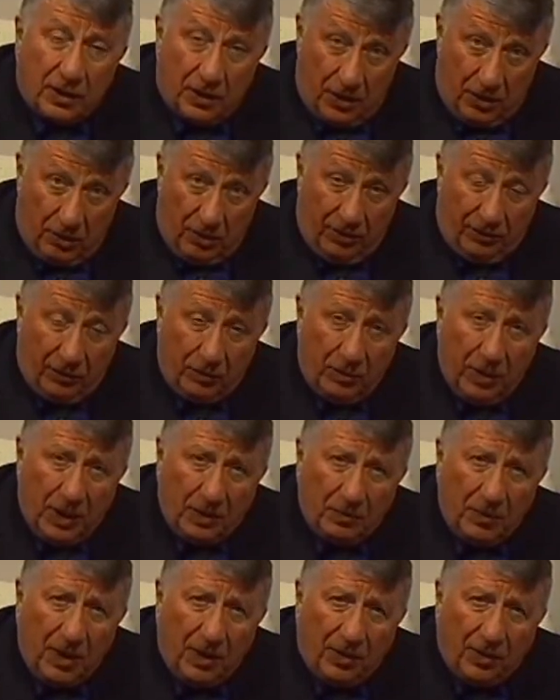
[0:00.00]
They often
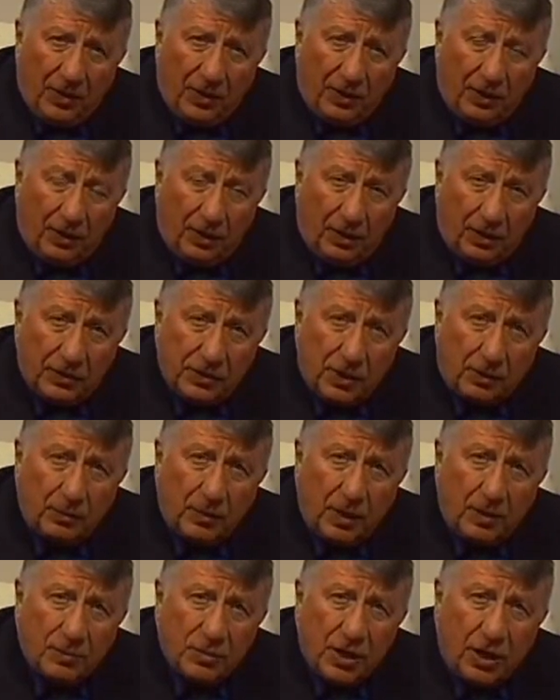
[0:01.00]
make me think.
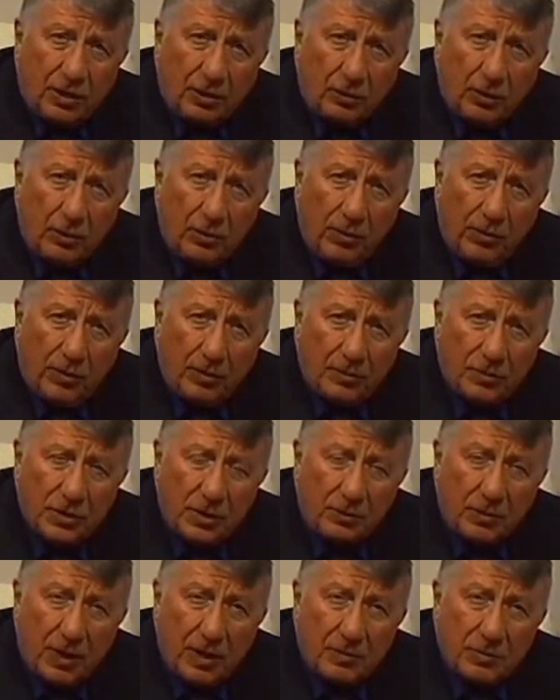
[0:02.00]
Sometimes I agree with them,
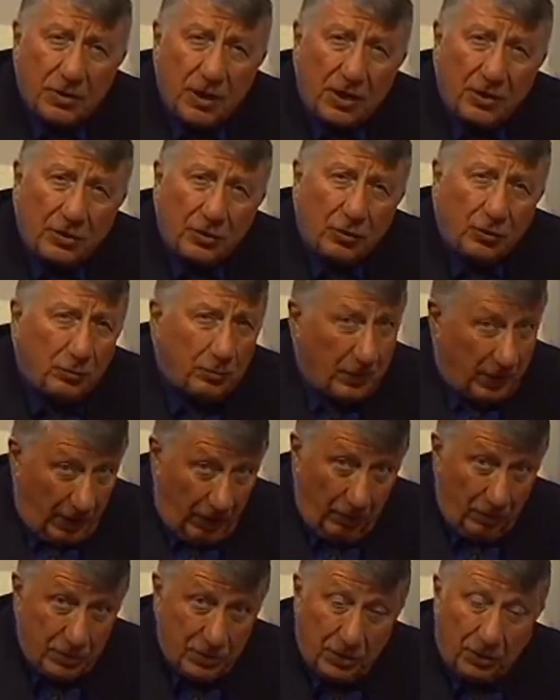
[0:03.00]
sometimes I don't, but
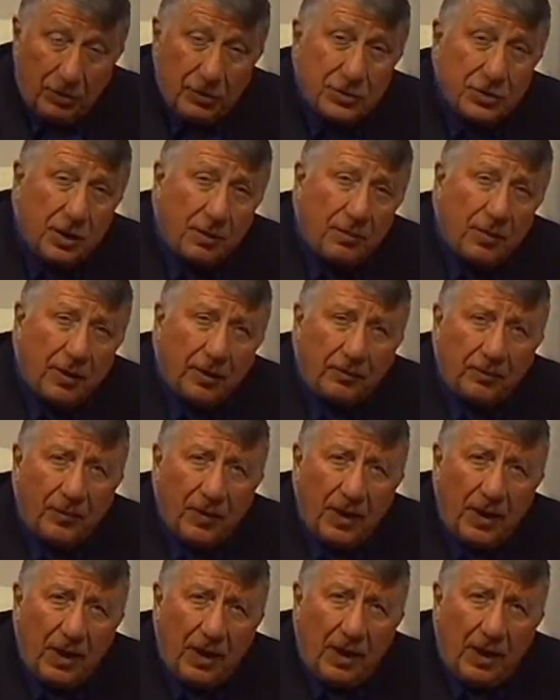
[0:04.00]
I always learn something.